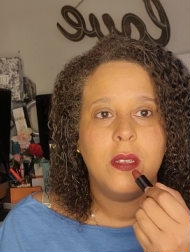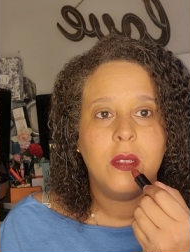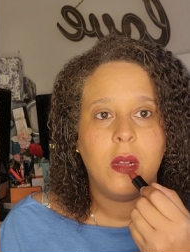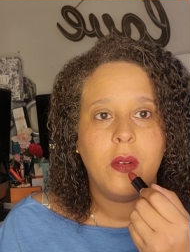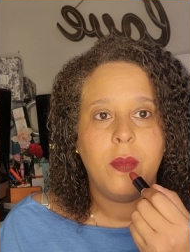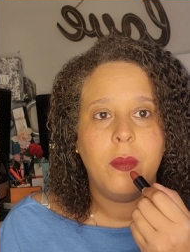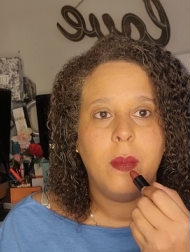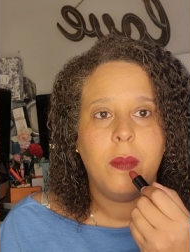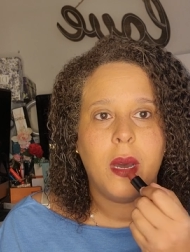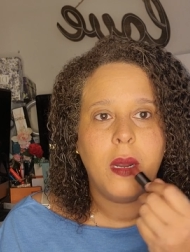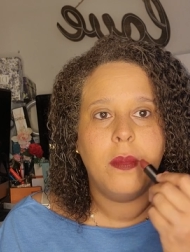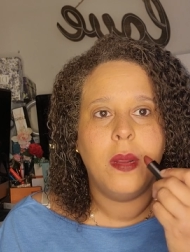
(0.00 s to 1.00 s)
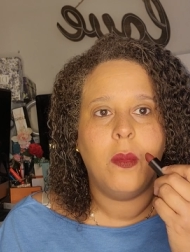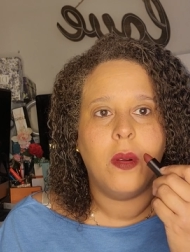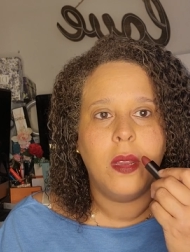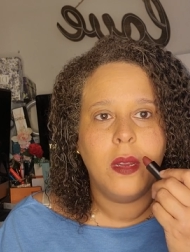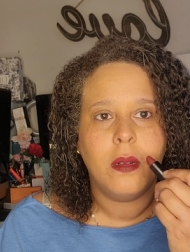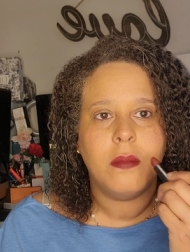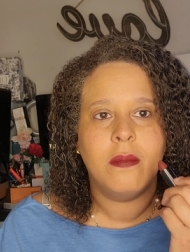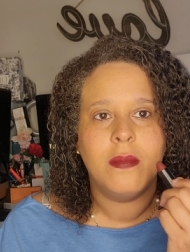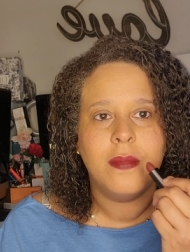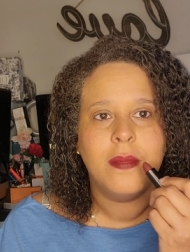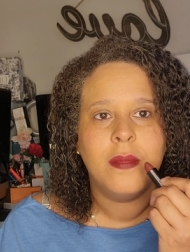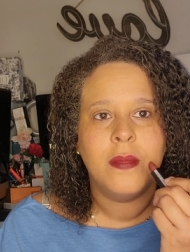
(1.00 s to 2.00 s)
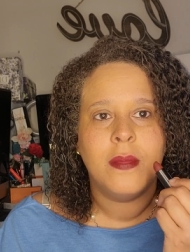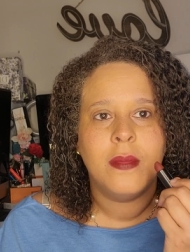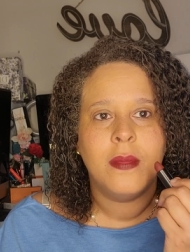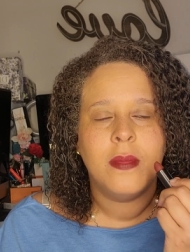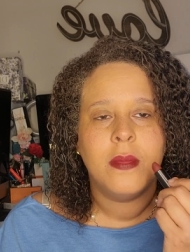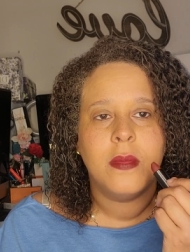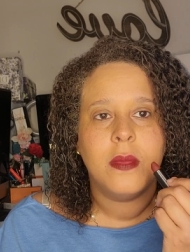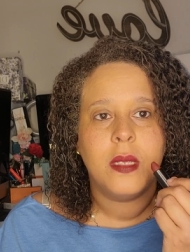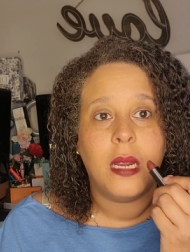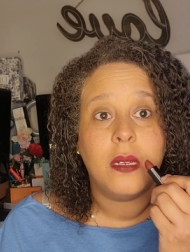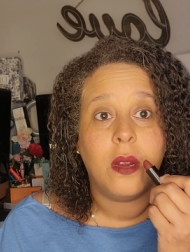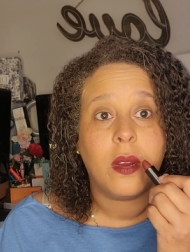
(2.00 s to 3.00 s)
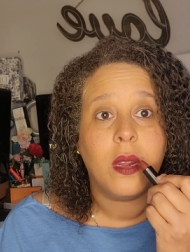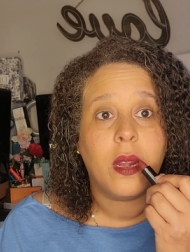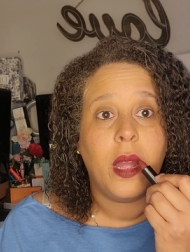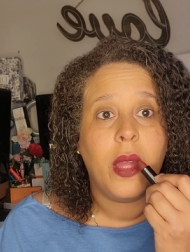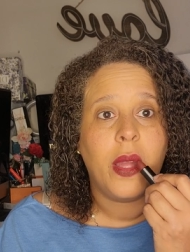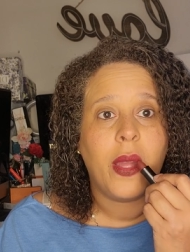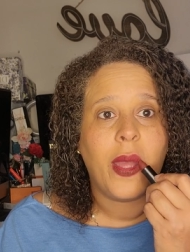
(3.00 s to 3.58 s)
Started from the bottom, now we're here. Hmm. See how dark it got?